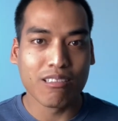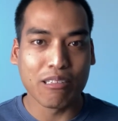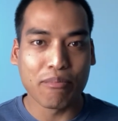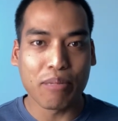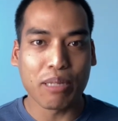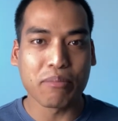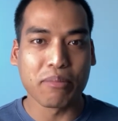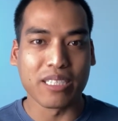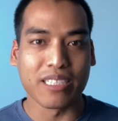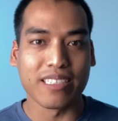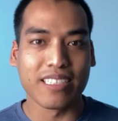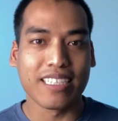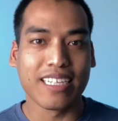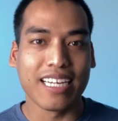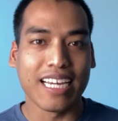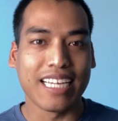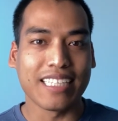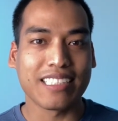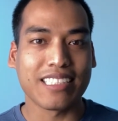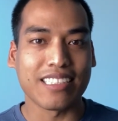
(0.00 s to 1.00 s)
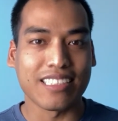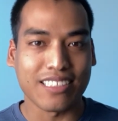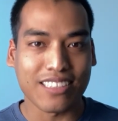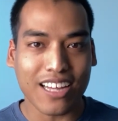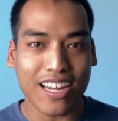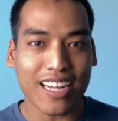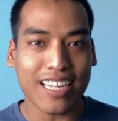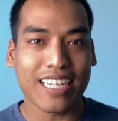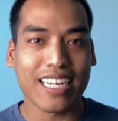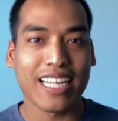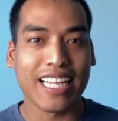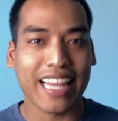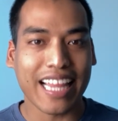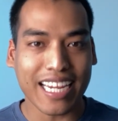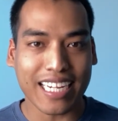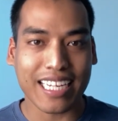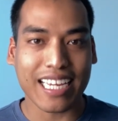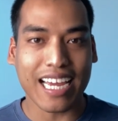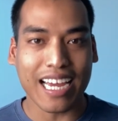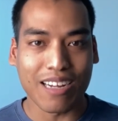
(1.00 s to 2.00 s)
Remember, it's the thought
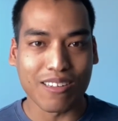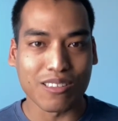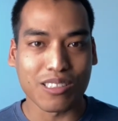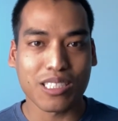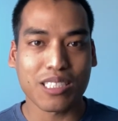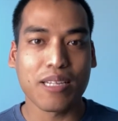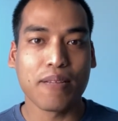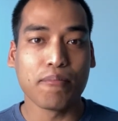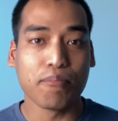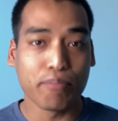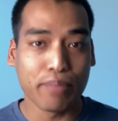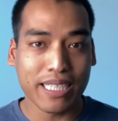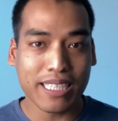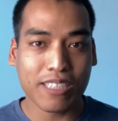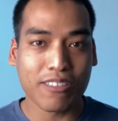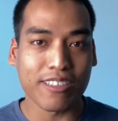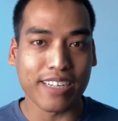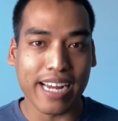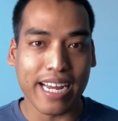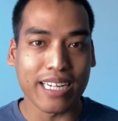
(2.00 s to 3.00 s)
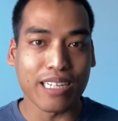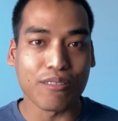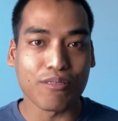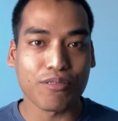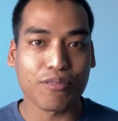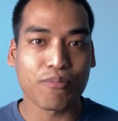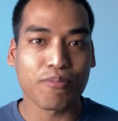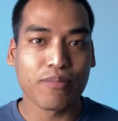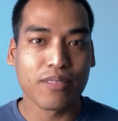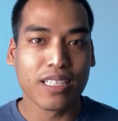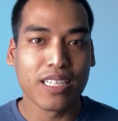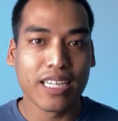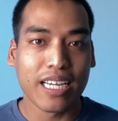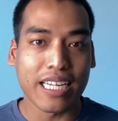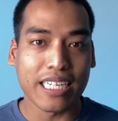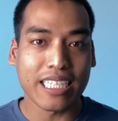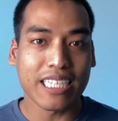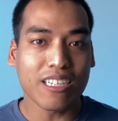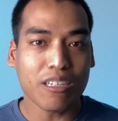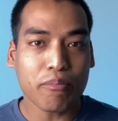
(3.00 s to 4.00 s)
that counts. Be creative.
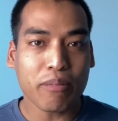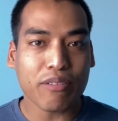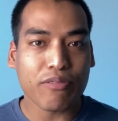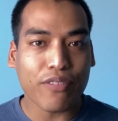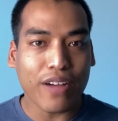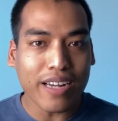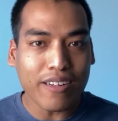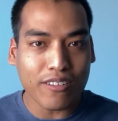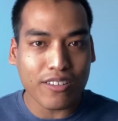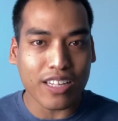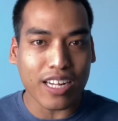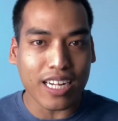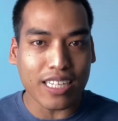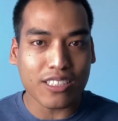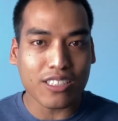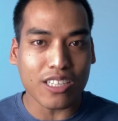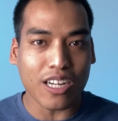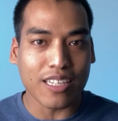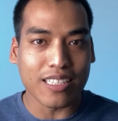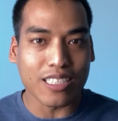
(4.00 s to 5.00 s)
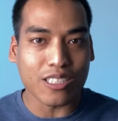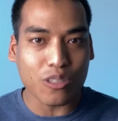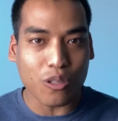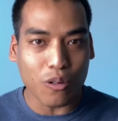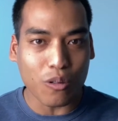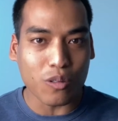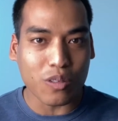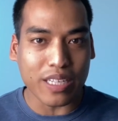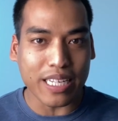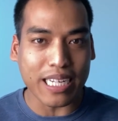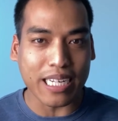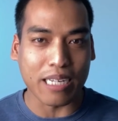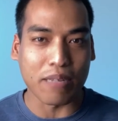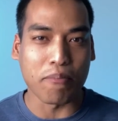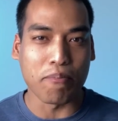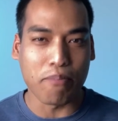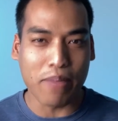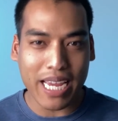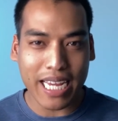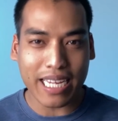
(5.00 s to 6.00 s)
And here are my final thoughts on this whole
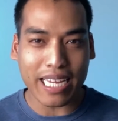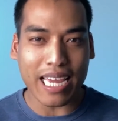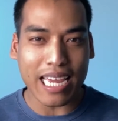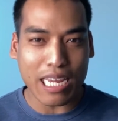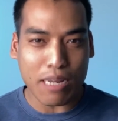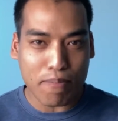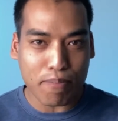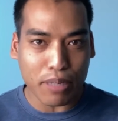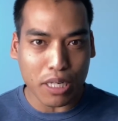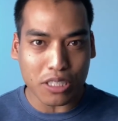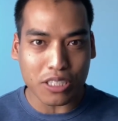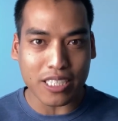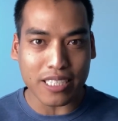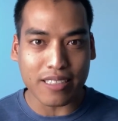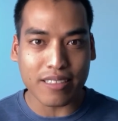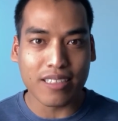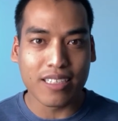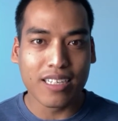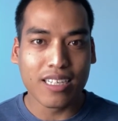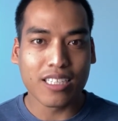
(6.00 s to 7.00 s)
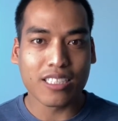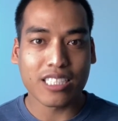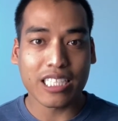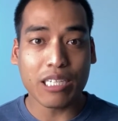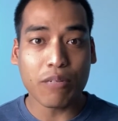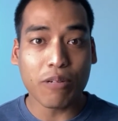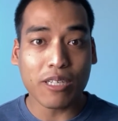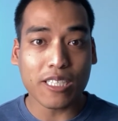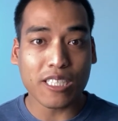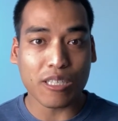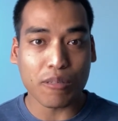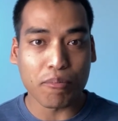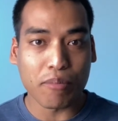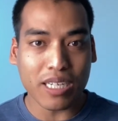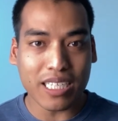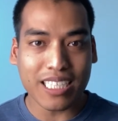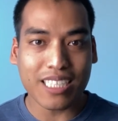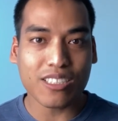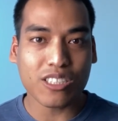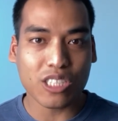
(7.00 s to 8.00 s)
thing. Make a budget. See where your
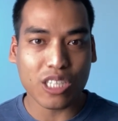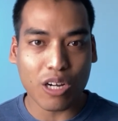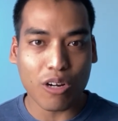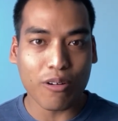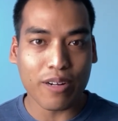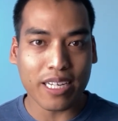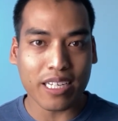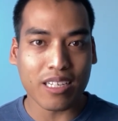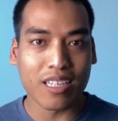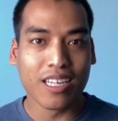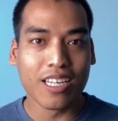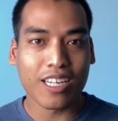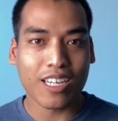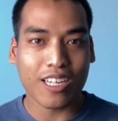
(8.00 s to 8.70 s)
money is going.